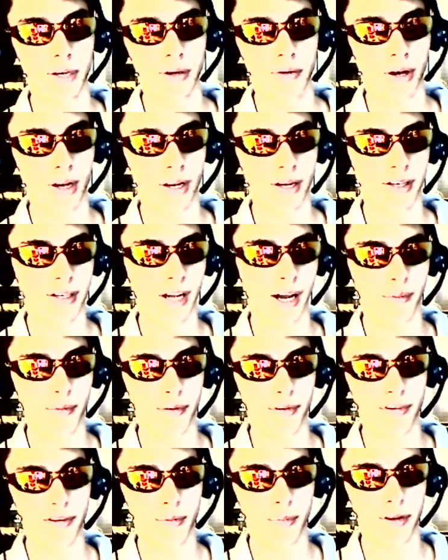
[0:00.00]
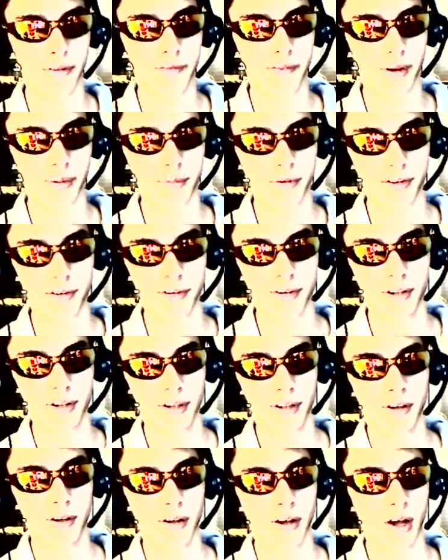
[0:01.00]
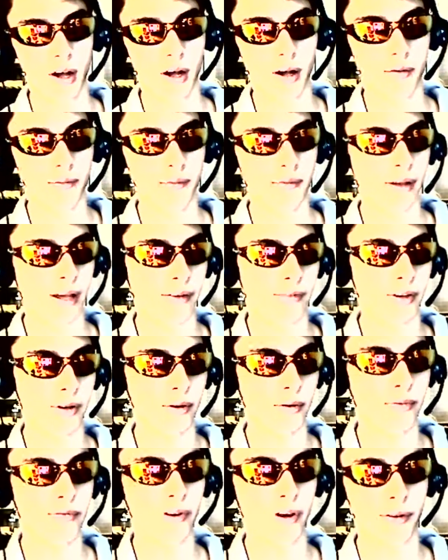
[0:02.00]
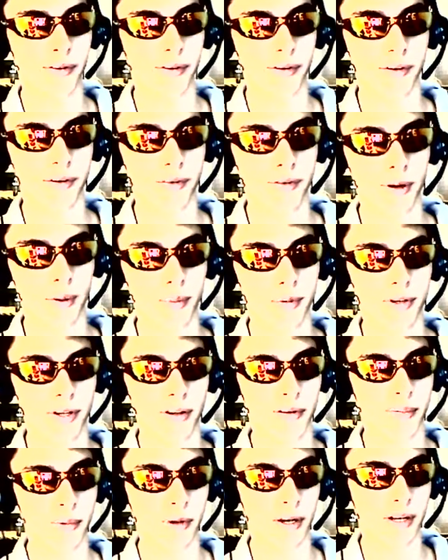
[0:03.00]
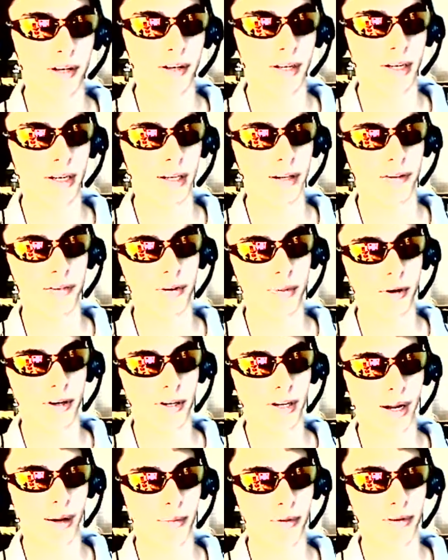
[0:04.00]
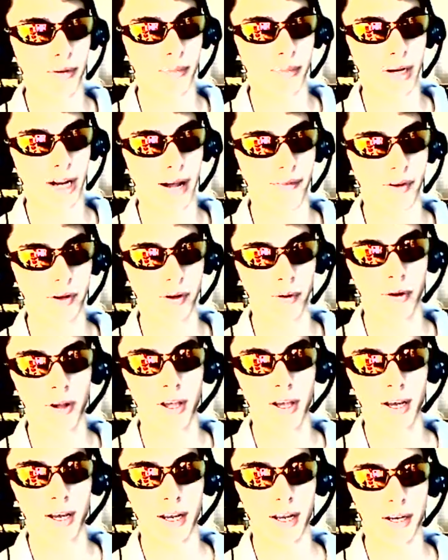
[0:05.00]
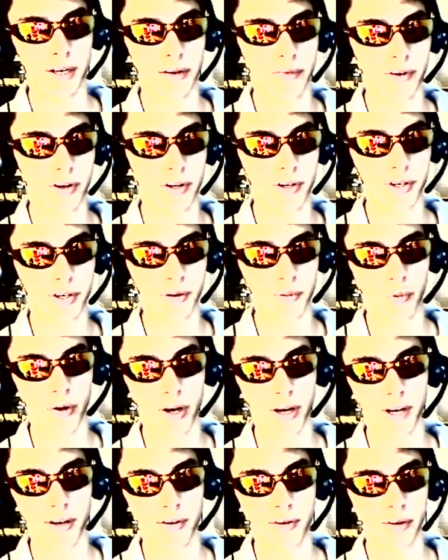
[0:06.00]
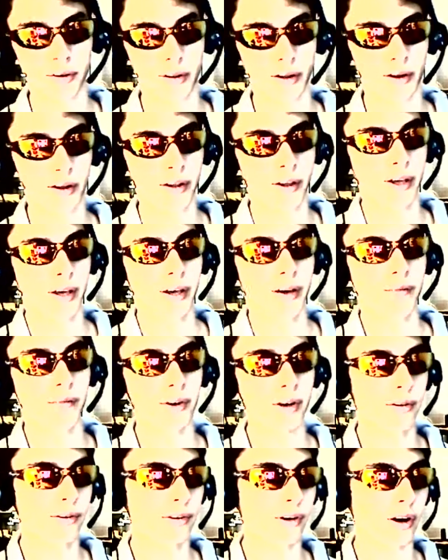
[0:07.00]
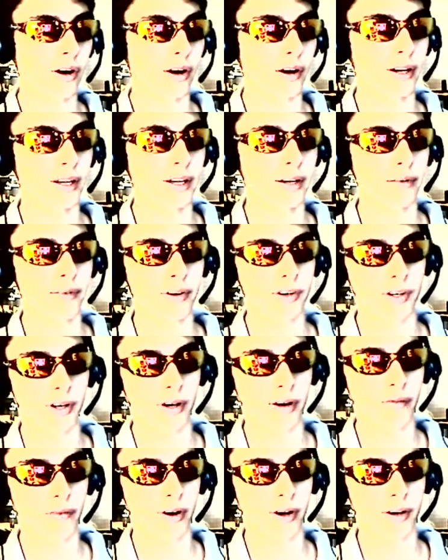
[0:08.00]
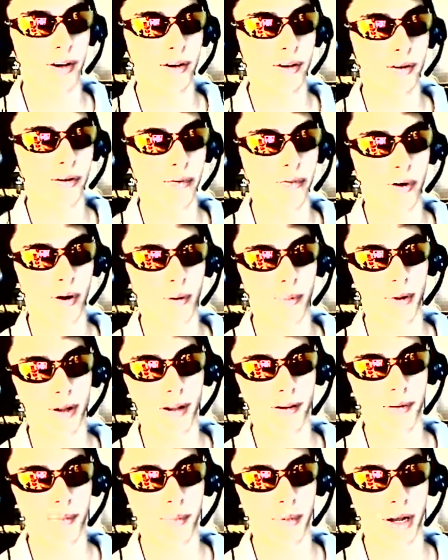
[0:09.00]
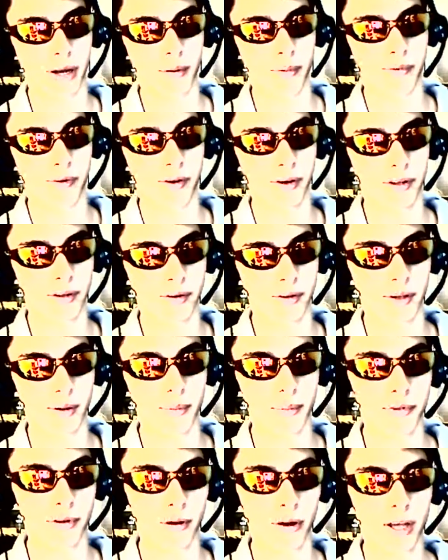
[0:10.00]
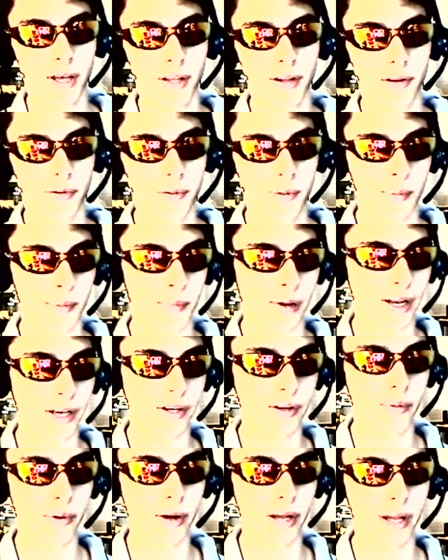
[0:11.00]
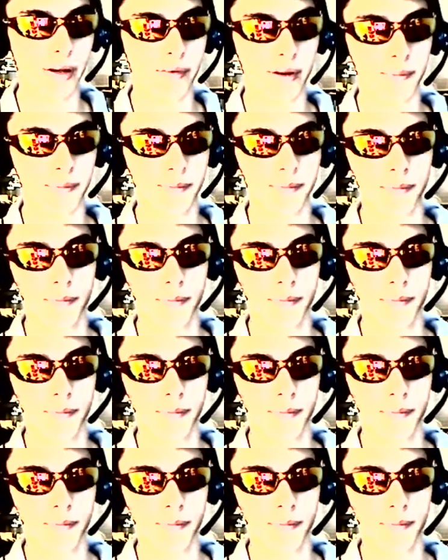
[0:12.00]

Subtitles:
greatly time consuming if I'm just have to fill out the descriptions, but it is super time consuming having to individually wait until the videos are individually converted into a format that's compatible for YouTube. So this will be my new way of